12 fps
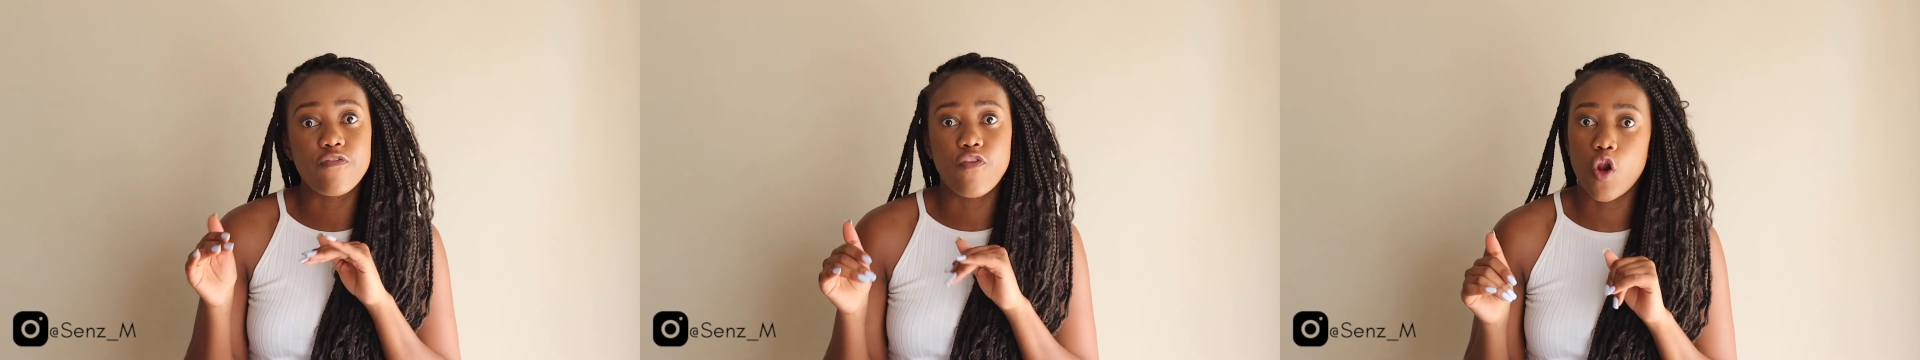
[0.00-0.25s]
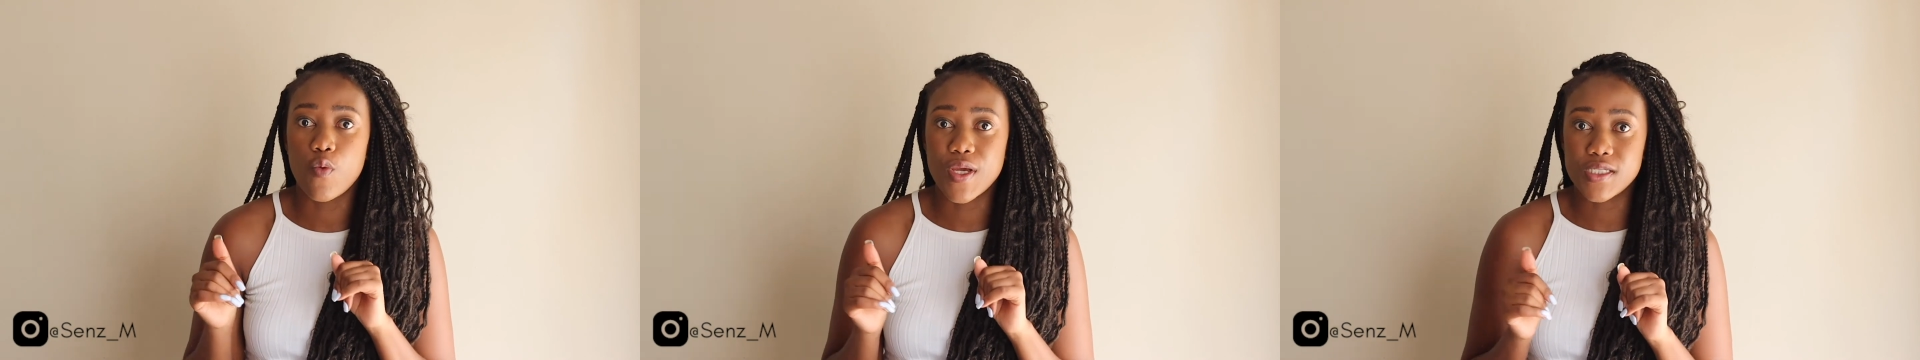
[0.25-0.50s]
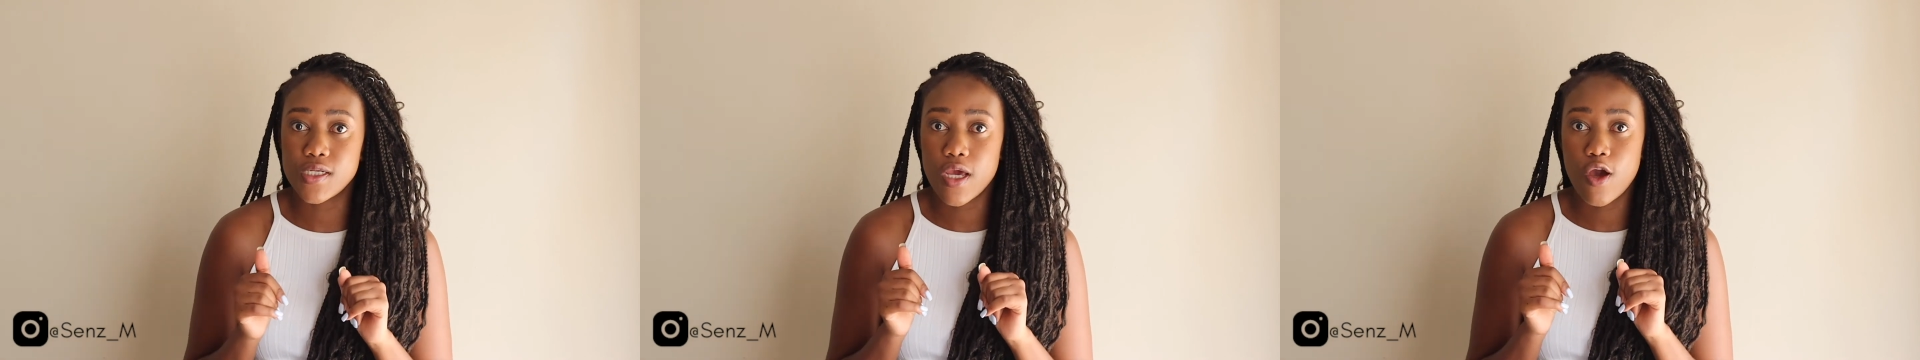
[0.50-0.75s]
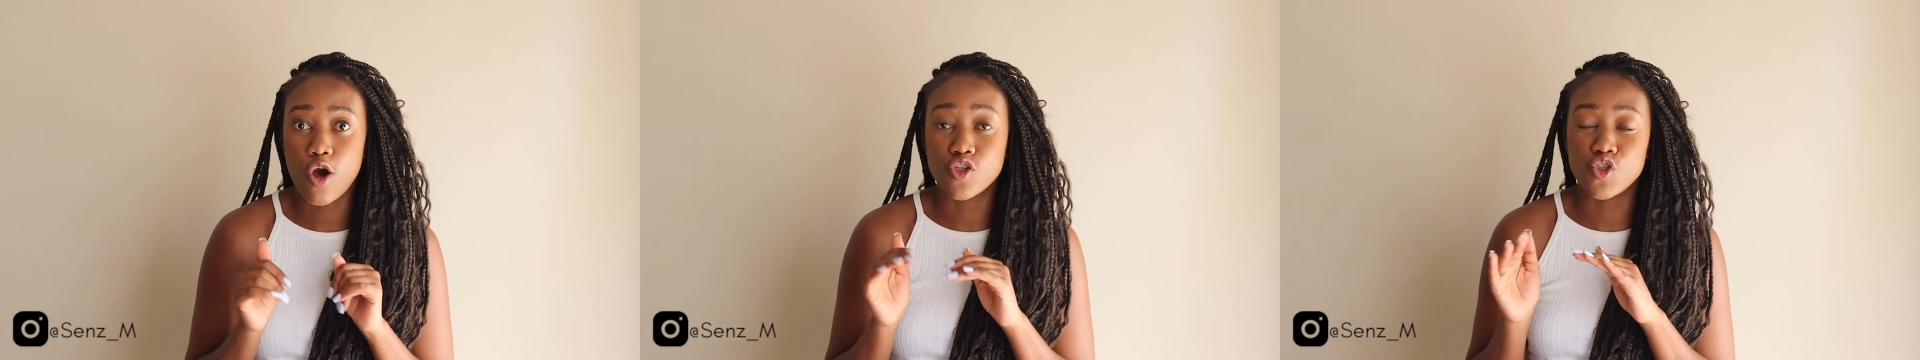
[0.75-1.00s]
following day
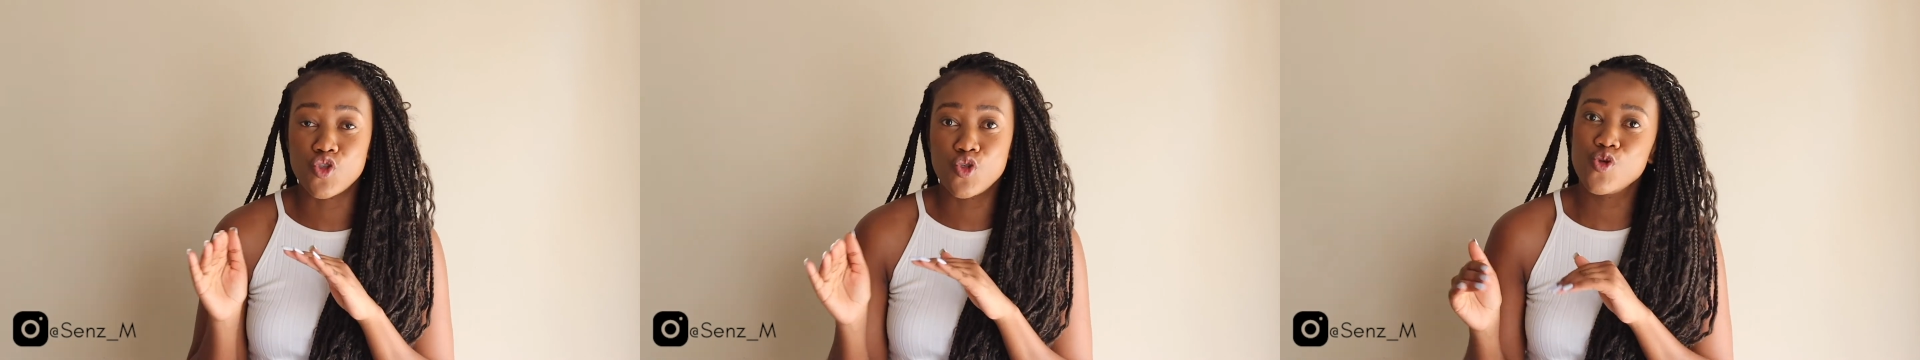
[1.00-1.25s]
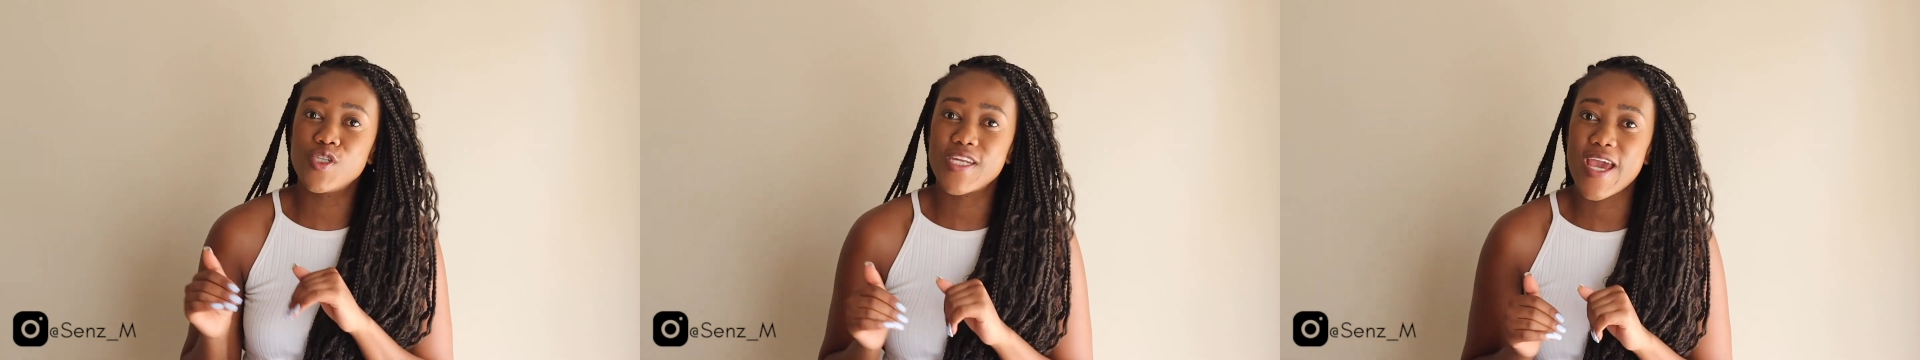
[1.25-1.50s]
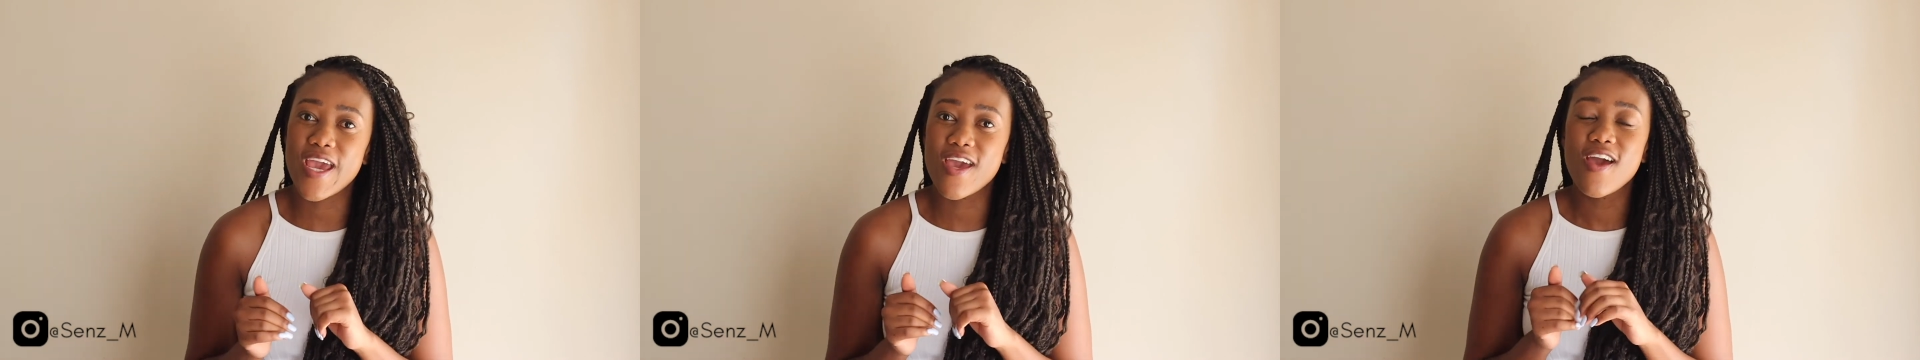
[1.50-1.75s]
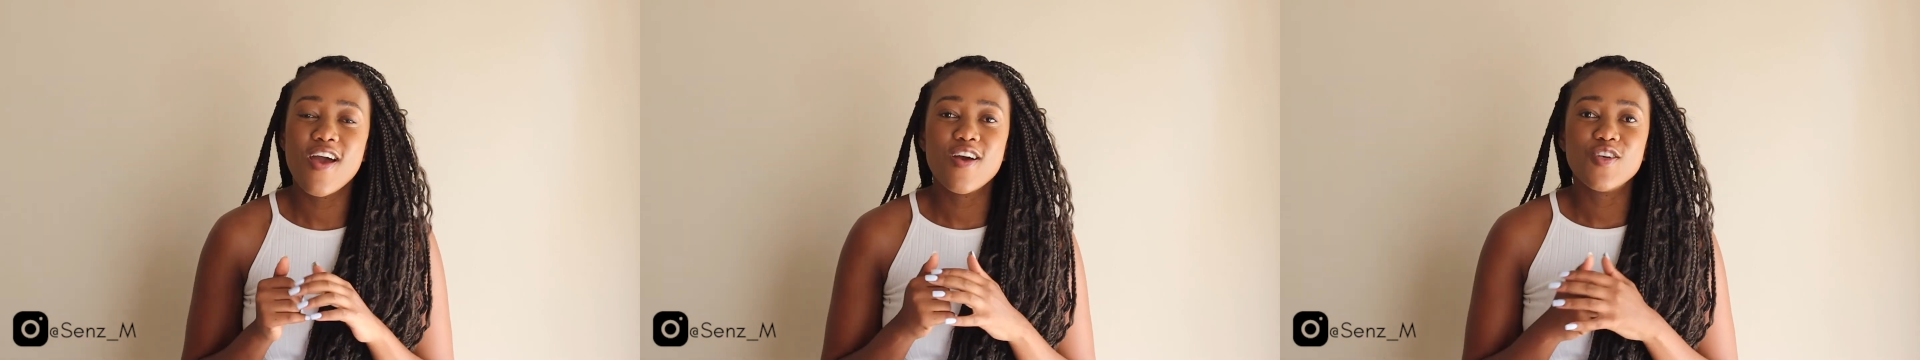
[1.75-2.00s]
on shoot day.